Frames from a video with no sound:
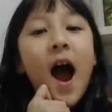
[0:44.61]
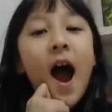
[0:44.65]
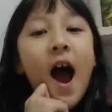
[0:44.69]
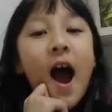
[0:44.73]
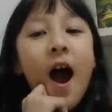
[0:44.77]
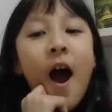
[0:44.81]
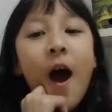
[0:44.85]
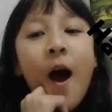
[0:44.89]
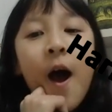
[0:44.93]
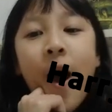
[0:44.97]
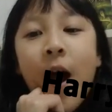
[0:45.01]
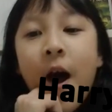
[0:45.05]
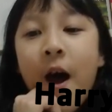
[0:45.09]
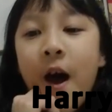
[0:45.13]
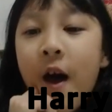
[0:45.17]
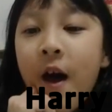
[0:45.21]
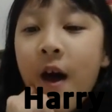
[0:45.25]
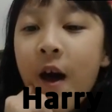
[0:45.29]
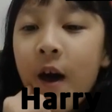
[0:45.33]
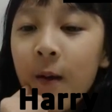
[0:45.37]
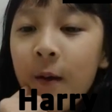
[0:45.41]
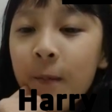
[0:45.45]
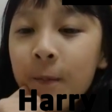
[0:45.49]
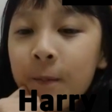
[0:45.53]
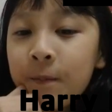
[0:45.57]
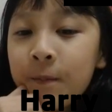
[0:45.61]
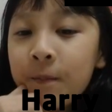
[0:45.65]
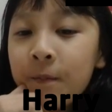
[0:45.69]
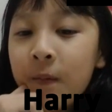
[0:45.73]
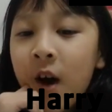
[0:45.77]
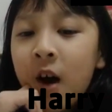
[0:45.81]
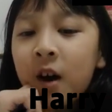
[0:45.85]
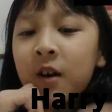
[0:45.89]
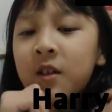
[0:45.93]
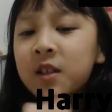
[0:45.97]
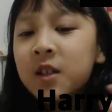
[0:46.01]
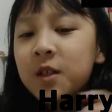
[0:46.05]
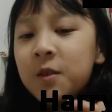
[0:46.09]
Um,
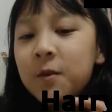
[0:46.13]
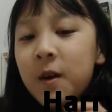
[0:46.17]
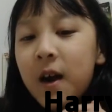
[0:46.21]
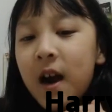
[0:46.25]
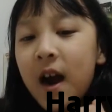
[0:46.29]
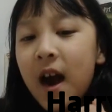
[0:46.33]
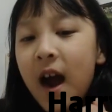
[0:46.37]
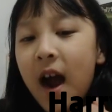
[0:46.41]
also,